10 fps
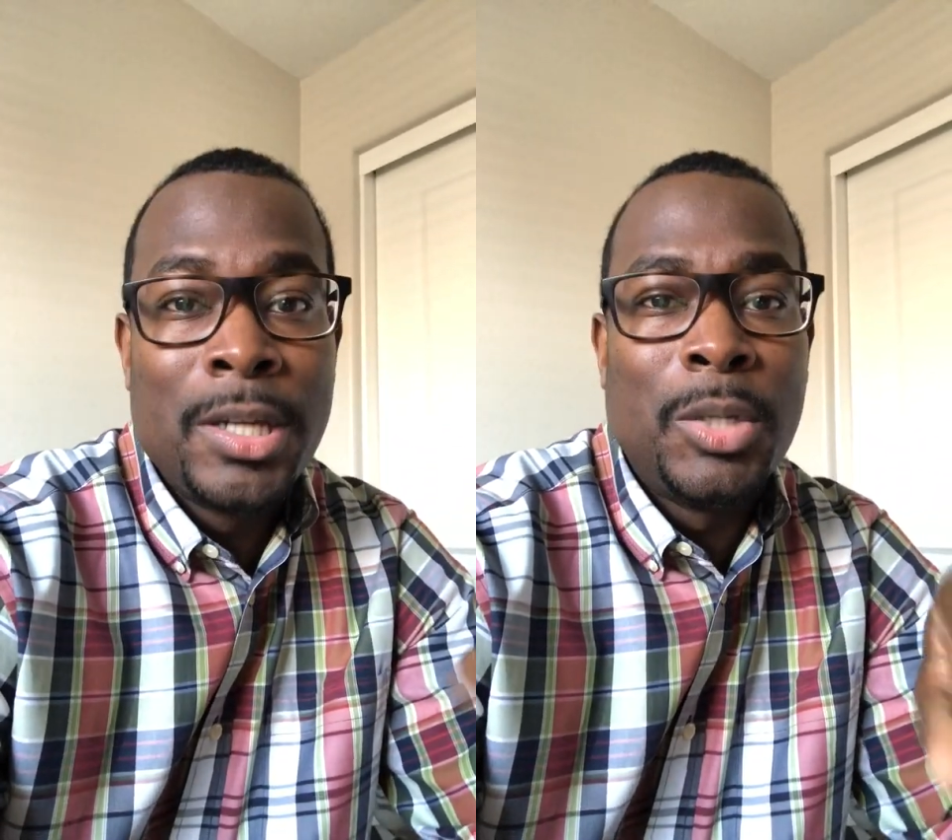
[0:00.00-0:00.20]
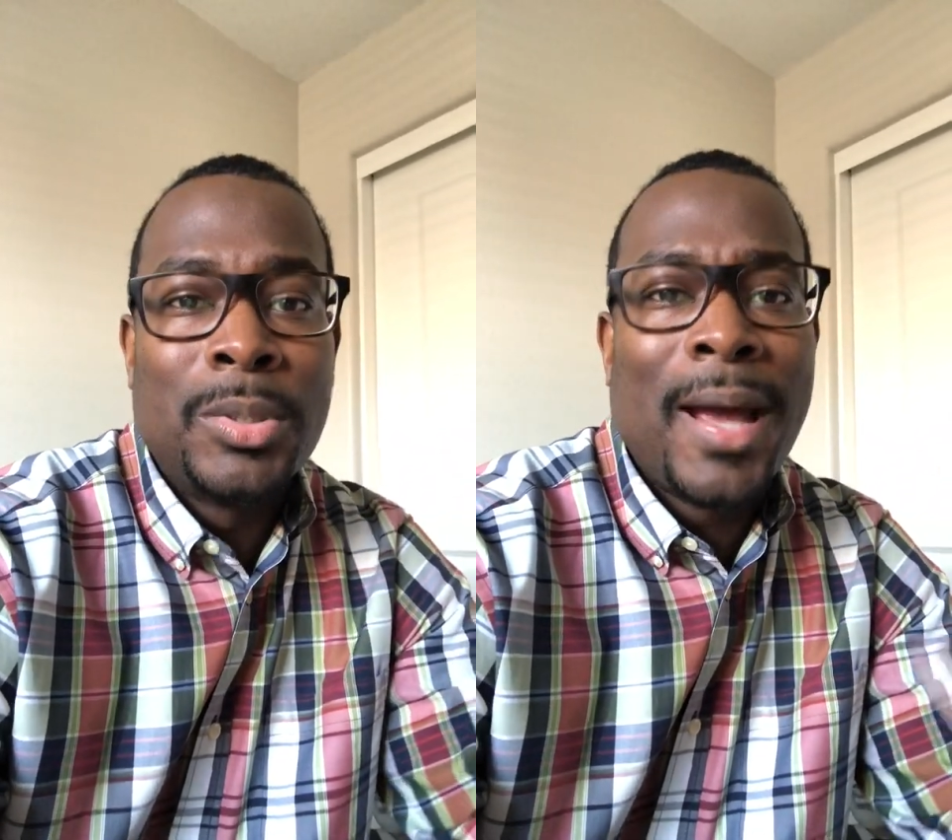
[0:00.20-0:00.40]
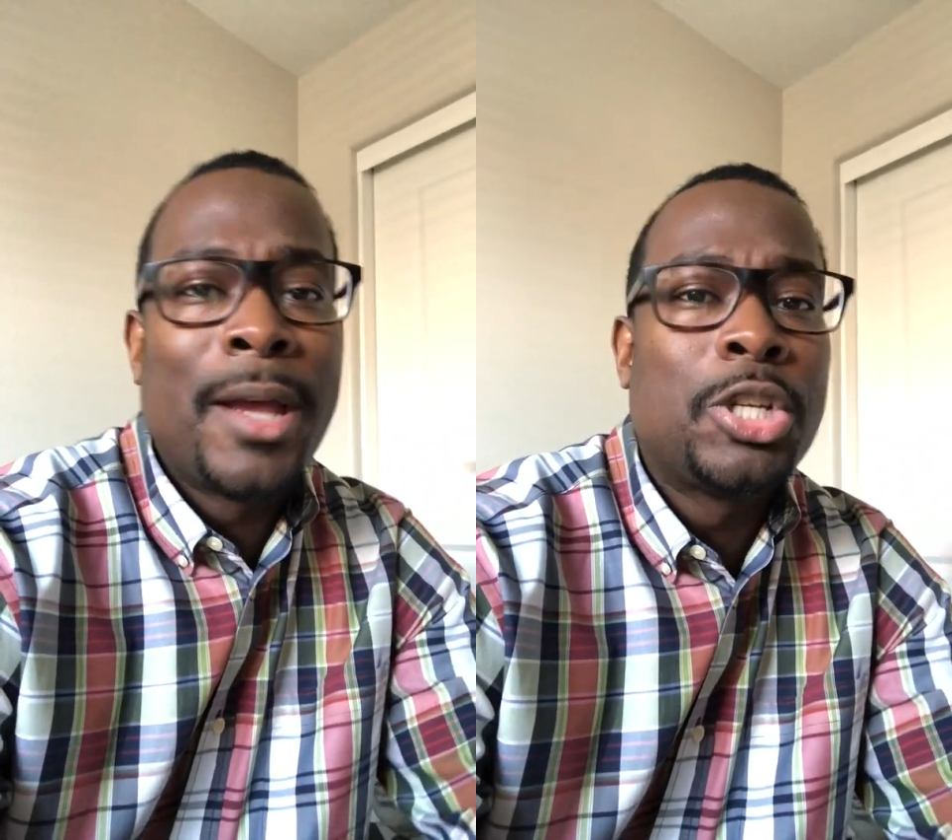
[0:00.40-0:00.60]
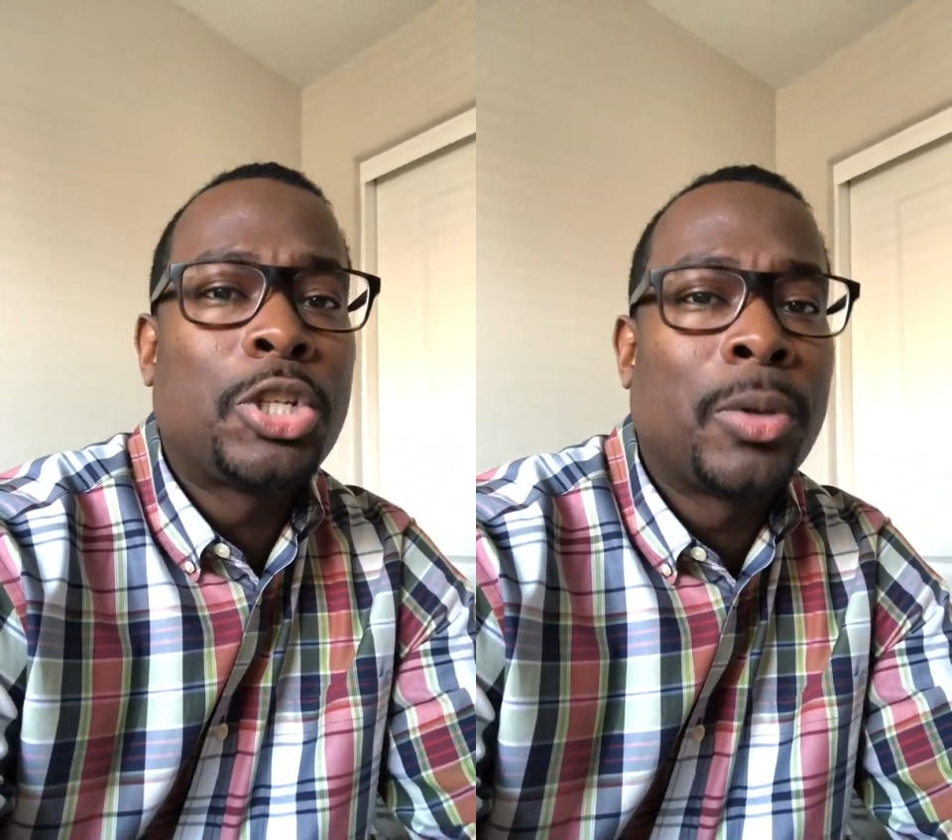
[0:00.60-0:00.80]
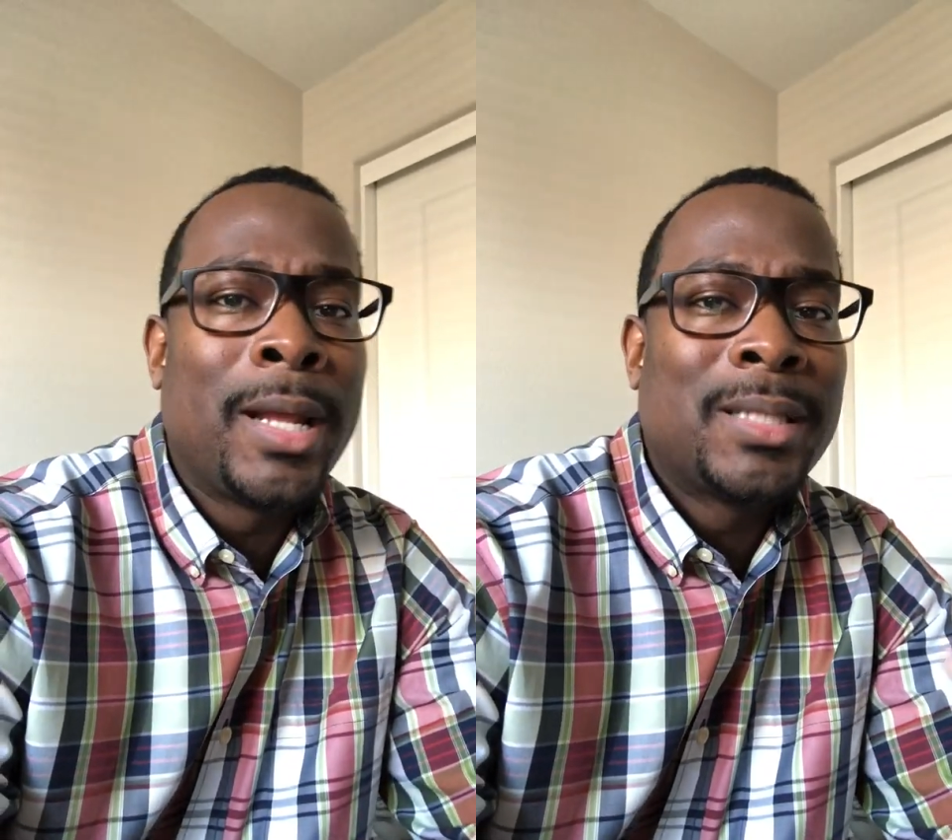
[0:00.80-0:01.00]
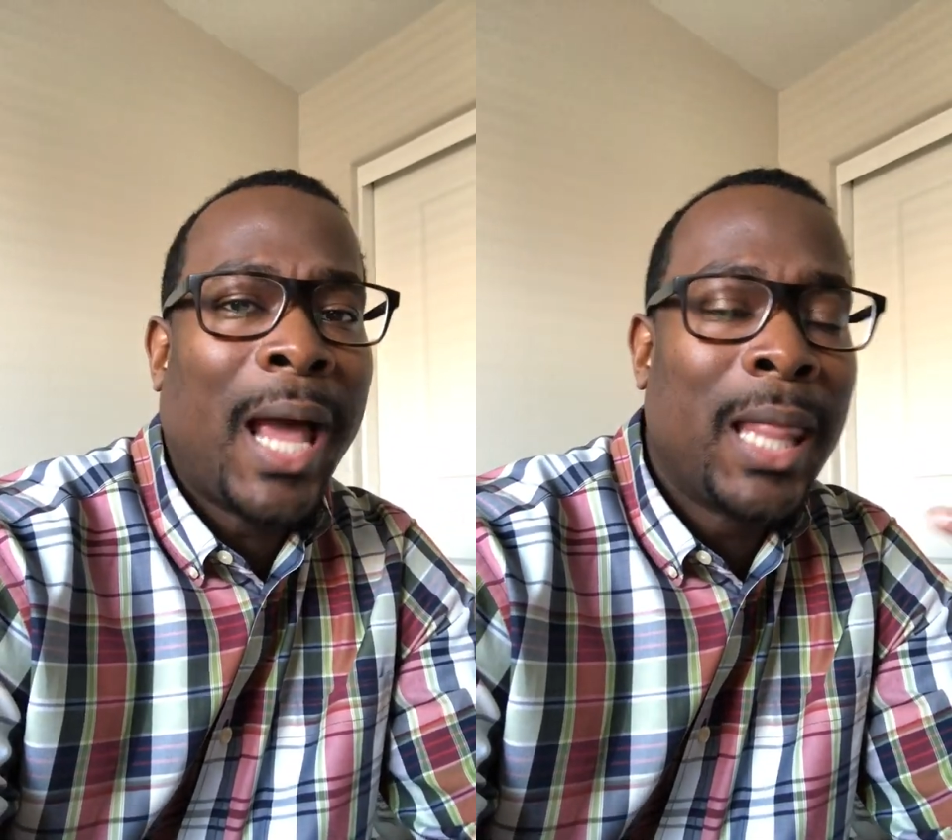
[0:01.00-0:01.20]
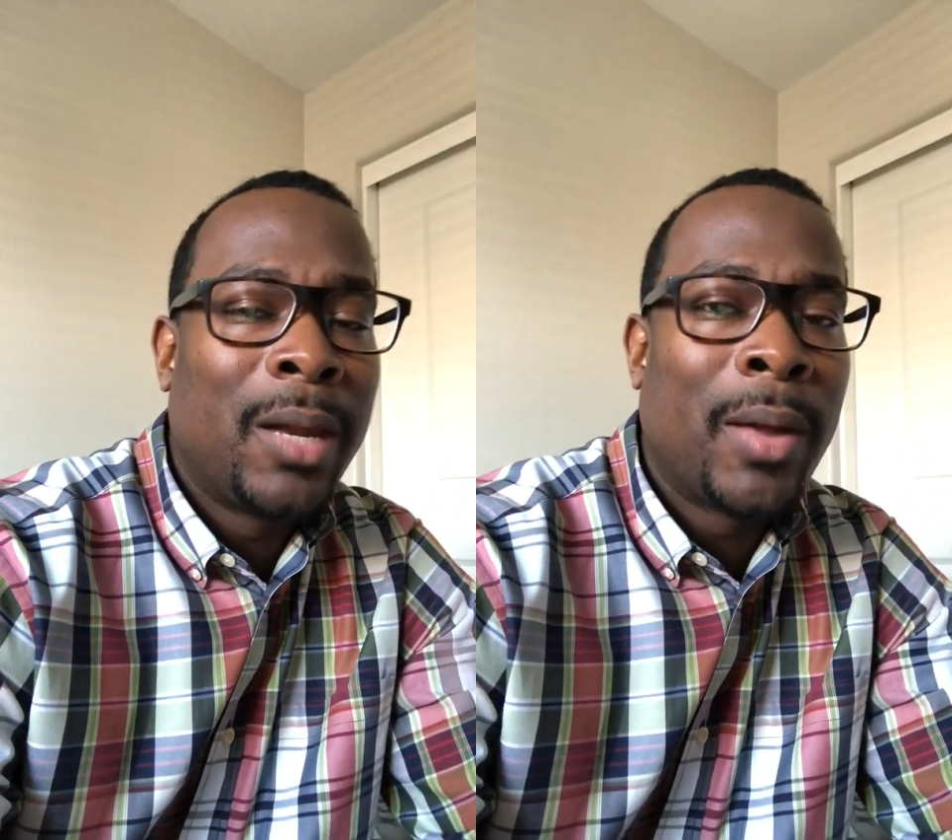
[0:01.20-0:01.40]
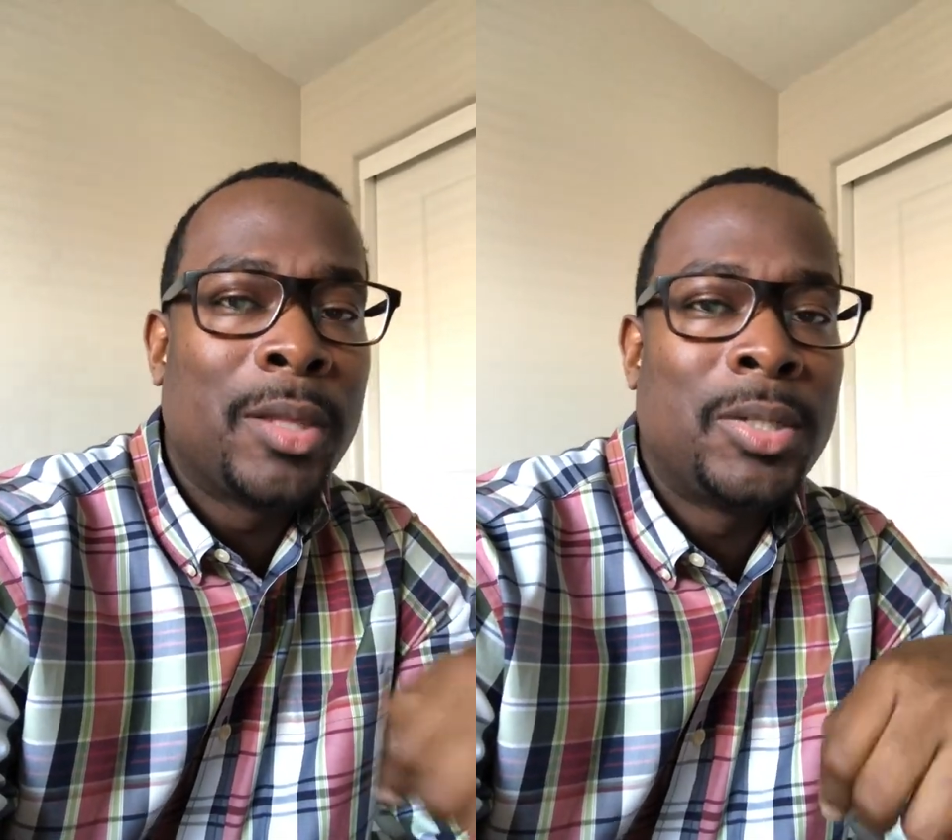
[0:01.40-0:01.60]
She would tie a string tightly
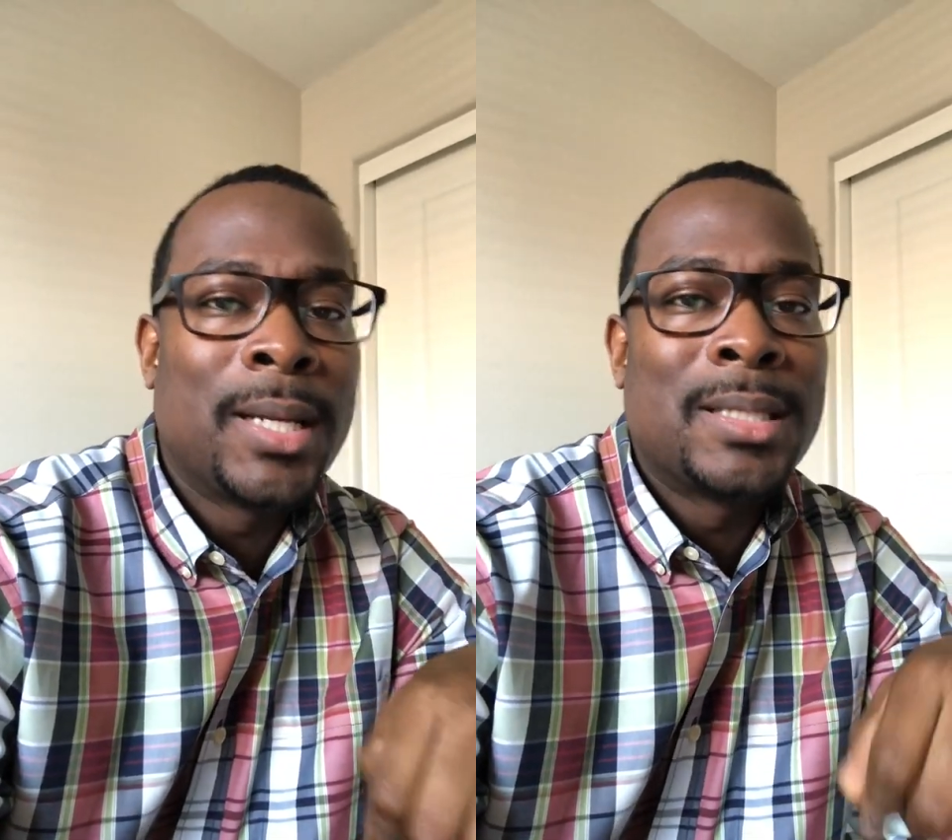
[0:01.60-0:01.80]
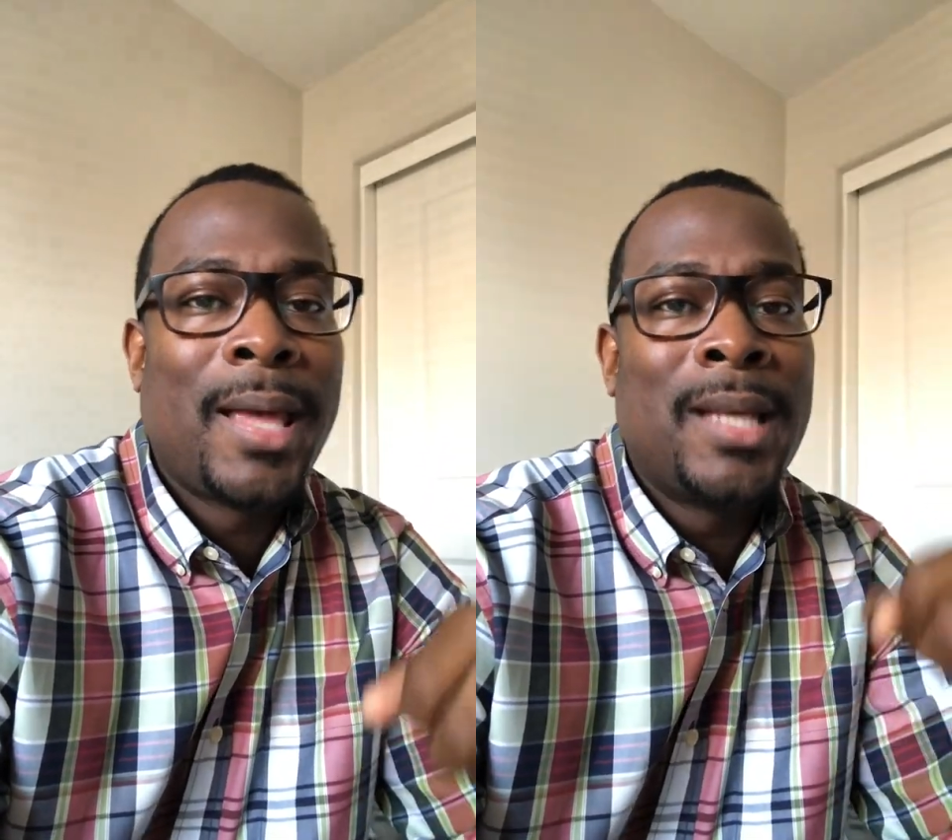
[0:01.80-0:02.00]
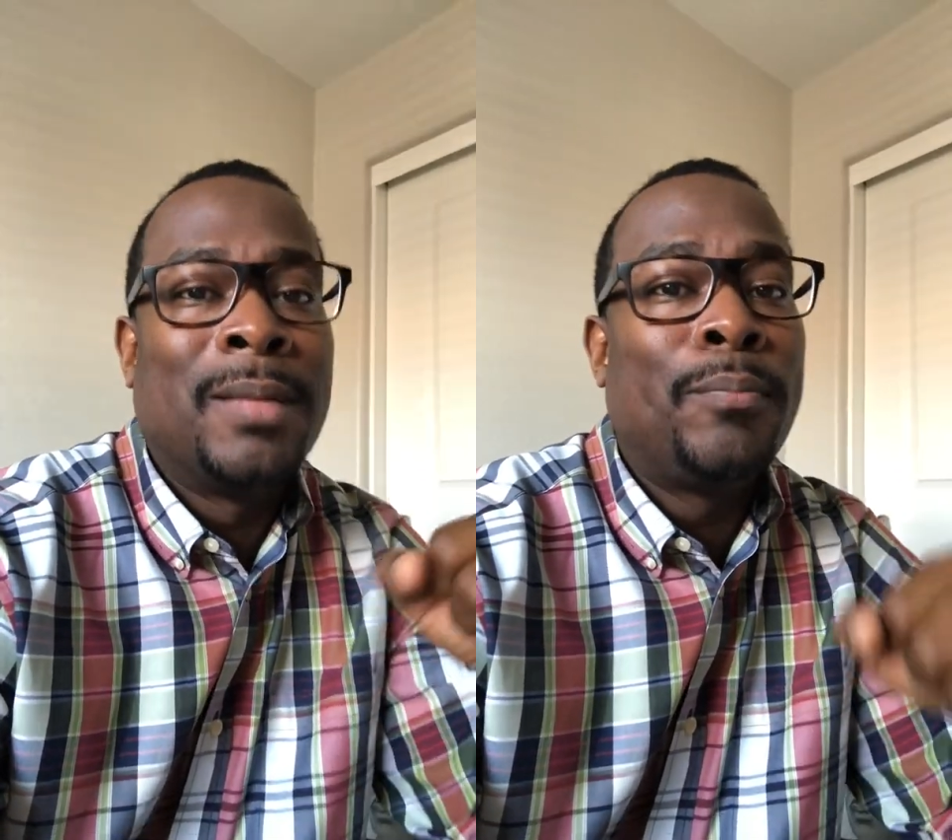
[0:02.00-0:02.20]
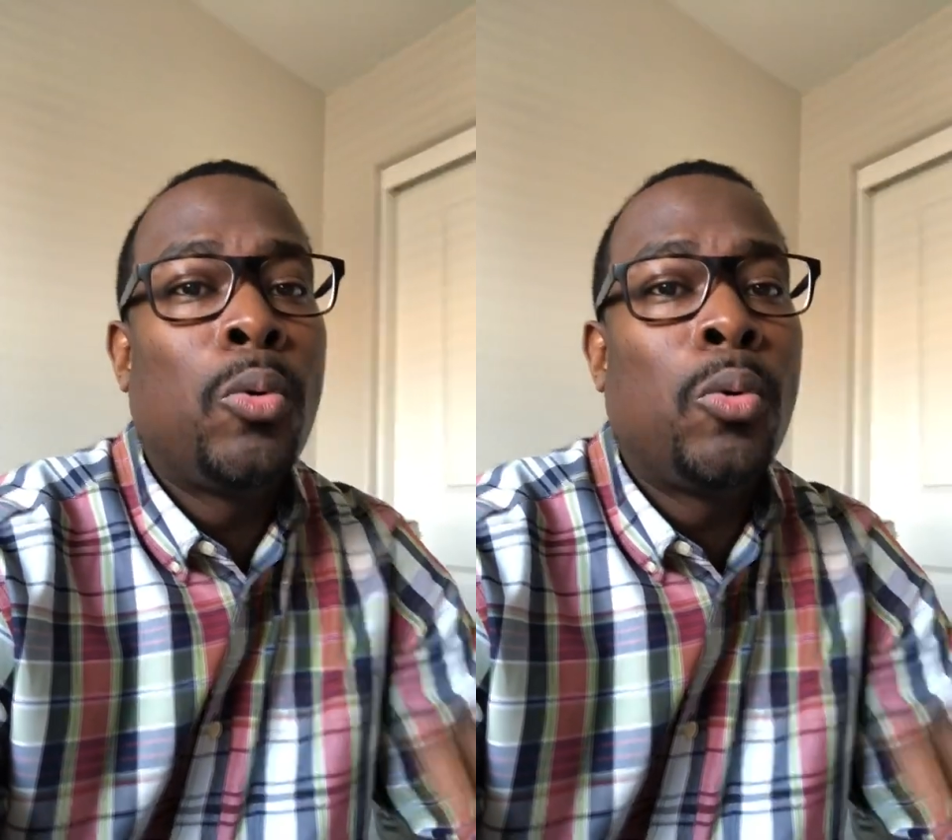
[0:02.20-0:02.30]
around the chicken's legs and